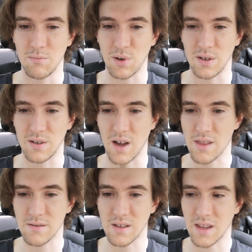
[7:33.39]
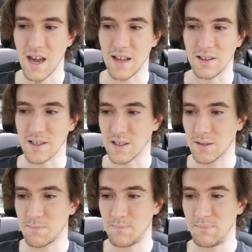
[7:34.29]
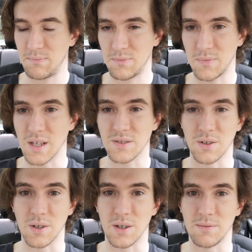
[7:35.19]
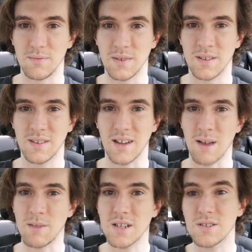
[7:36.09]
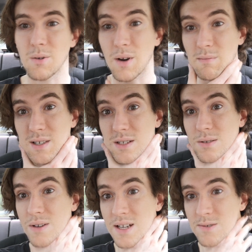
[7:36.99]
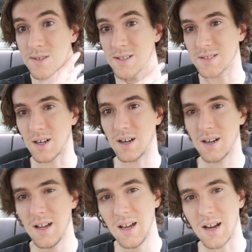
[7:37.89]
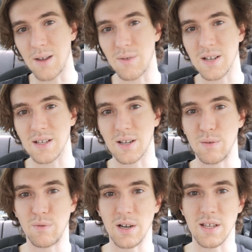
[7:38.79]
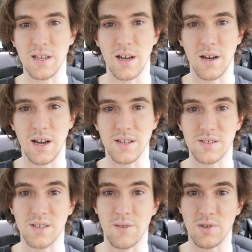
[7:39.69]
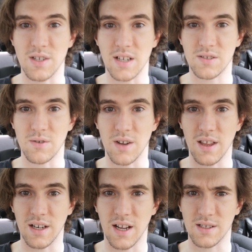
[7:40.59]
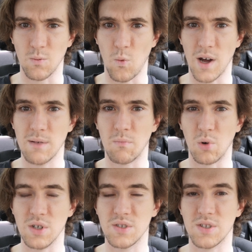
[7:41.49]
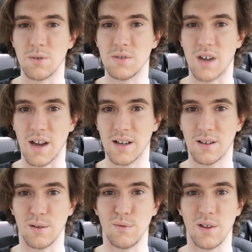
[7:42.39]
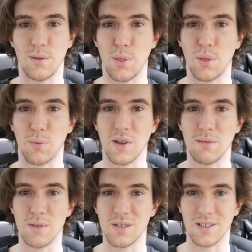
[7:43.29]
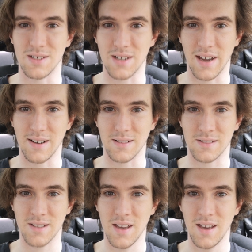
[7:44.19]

But other than that, like, things are good. I'm not sure what I'm going to do next with this car. I find it kind of funny. I discovered yesterday that it has 1 Bridgestone tire and then 3 Michelin tires.